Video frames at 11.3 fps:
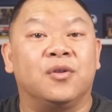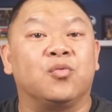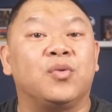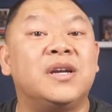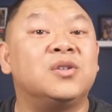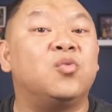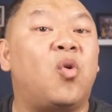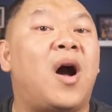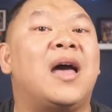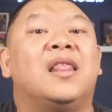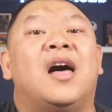The reason
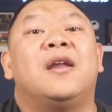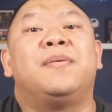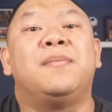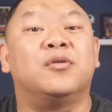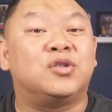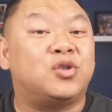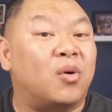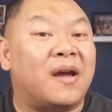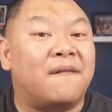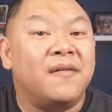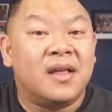why a lot of people
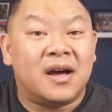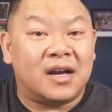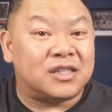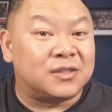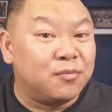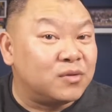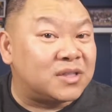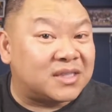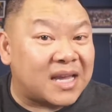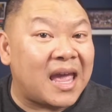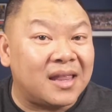don't have a smooth
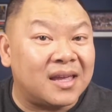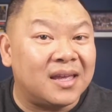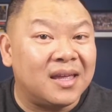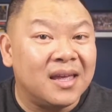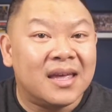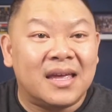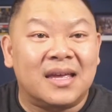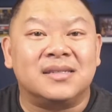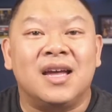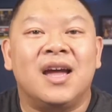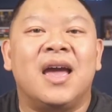sailing
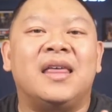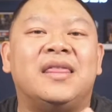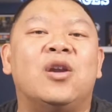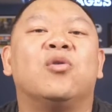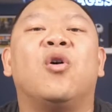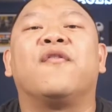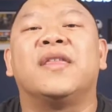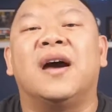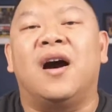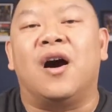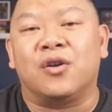is they don't go for
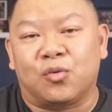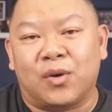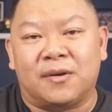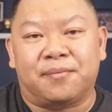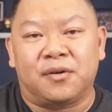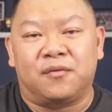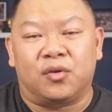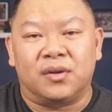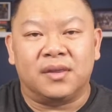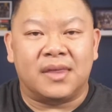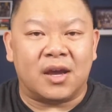that underwritten approval.